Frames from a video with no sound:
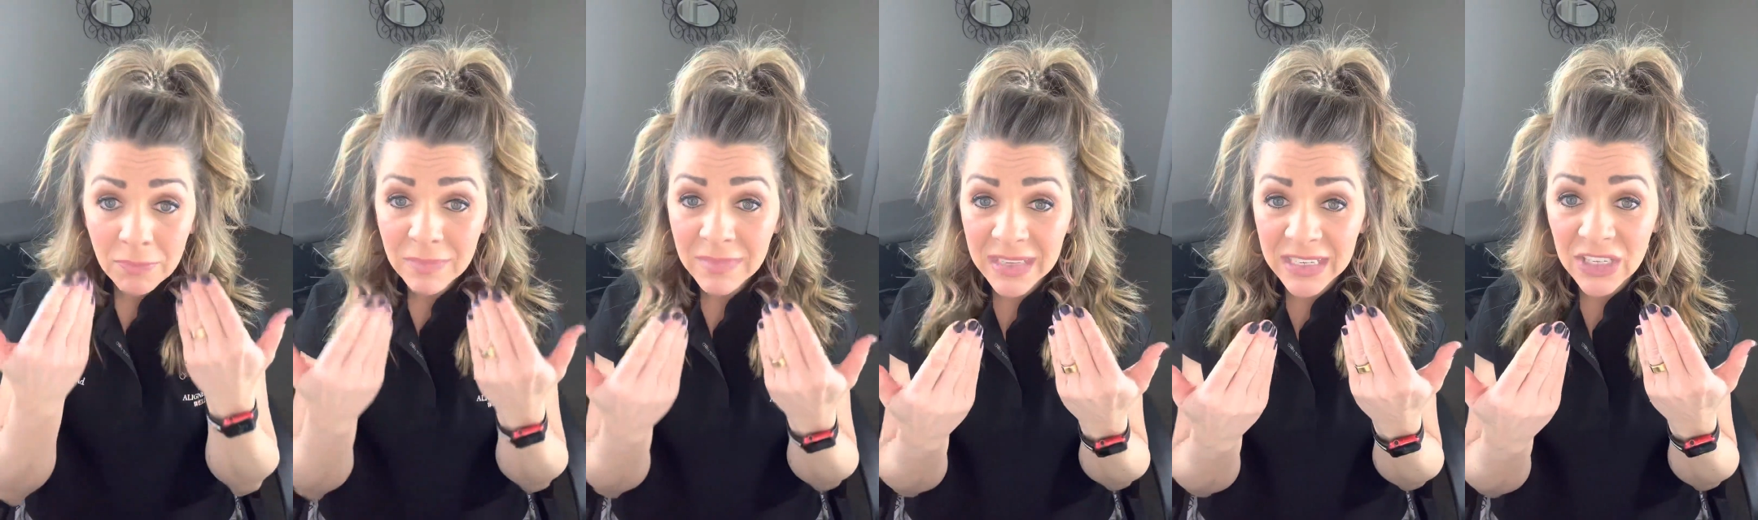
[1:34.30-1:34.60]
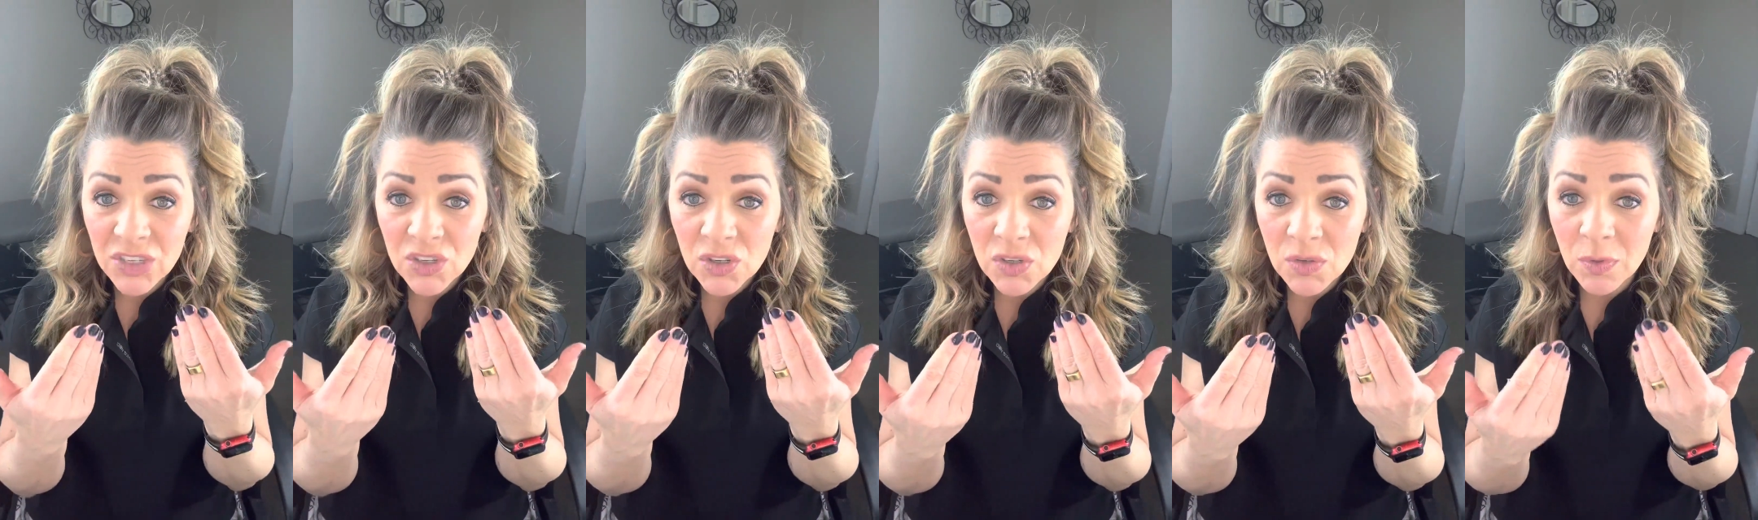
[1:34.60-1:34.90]

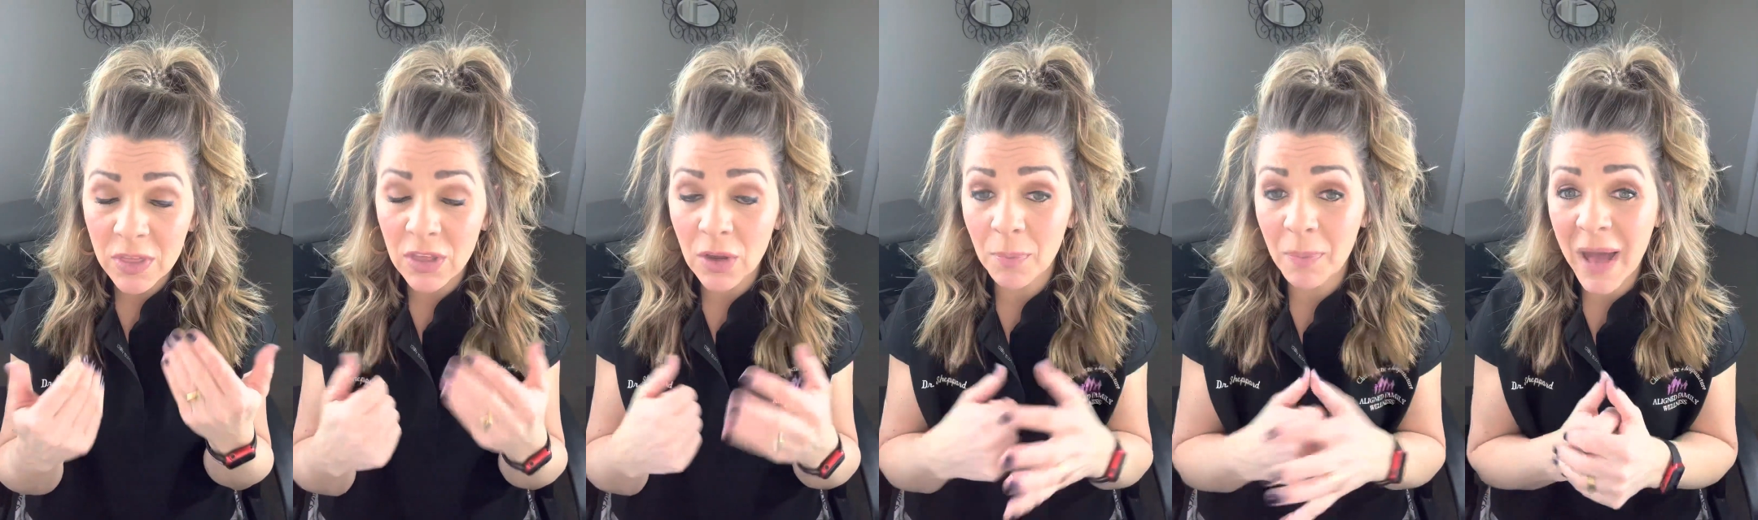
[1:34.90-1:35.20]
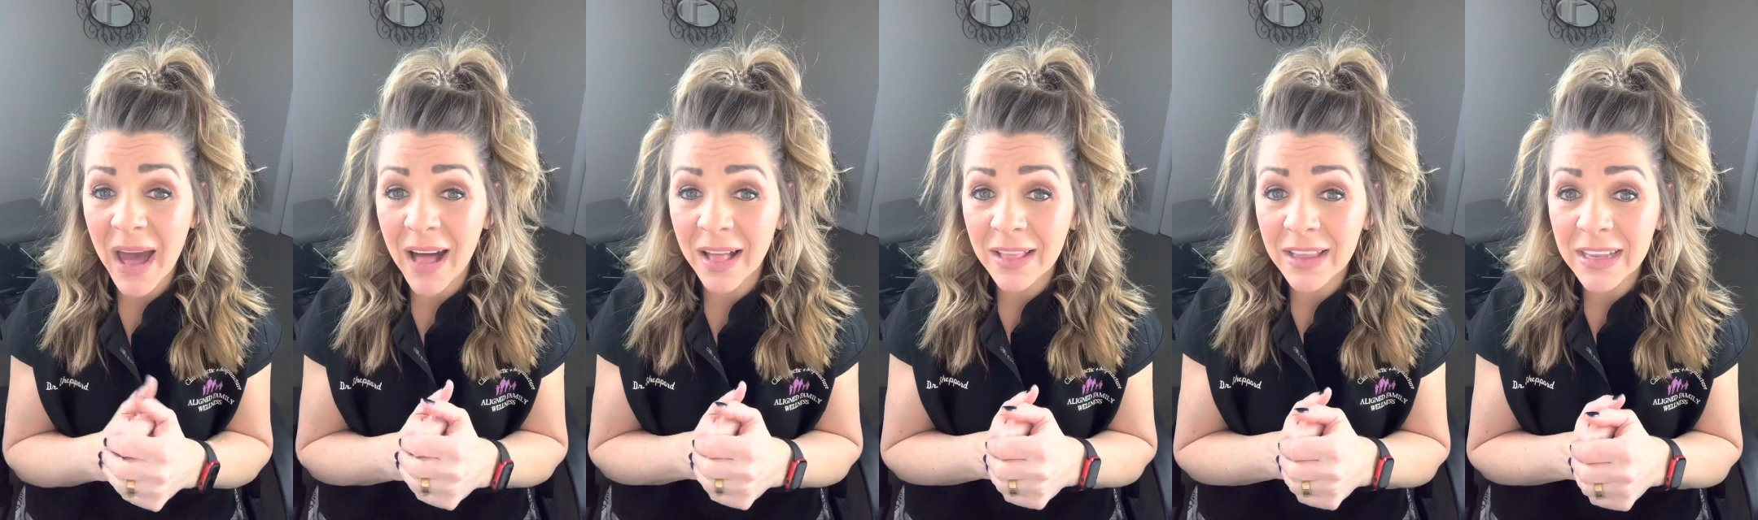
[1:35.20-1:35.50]
issues with their
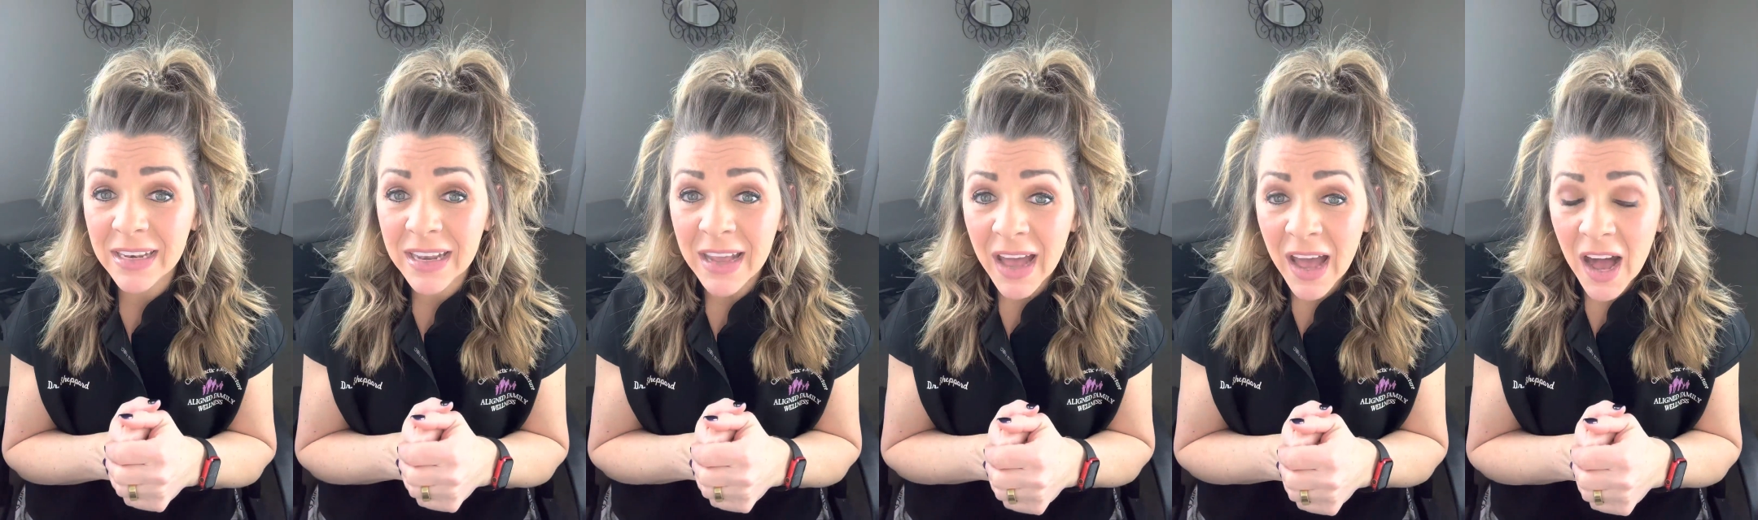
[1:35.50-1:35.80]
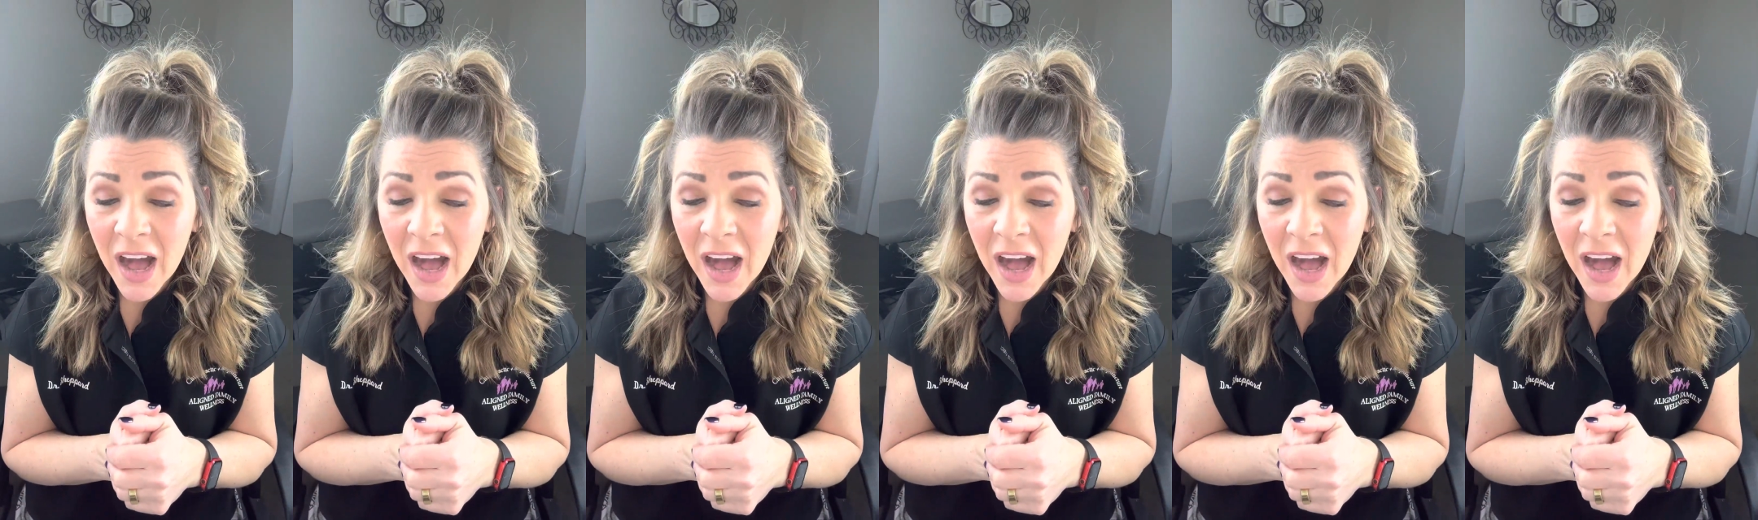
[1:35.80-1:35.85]
palate,